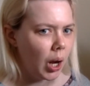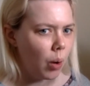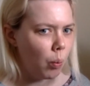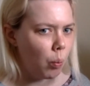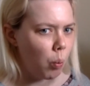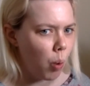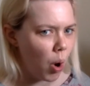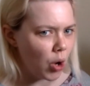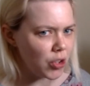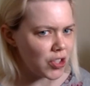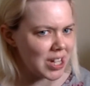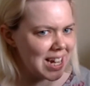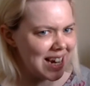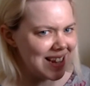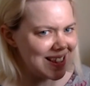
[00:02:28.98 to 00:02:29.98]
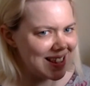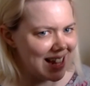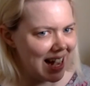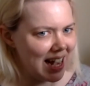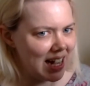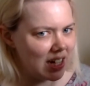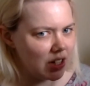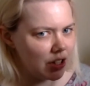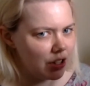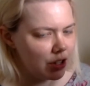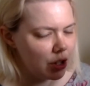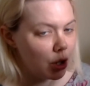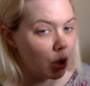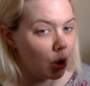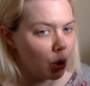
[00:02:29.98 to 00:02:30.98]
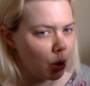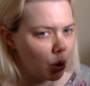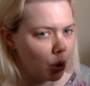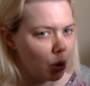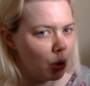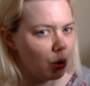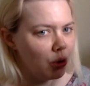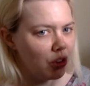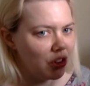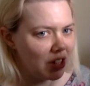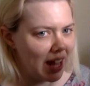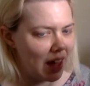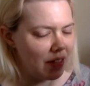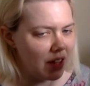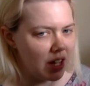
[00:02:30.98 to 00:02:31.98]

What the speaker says: what is that all together?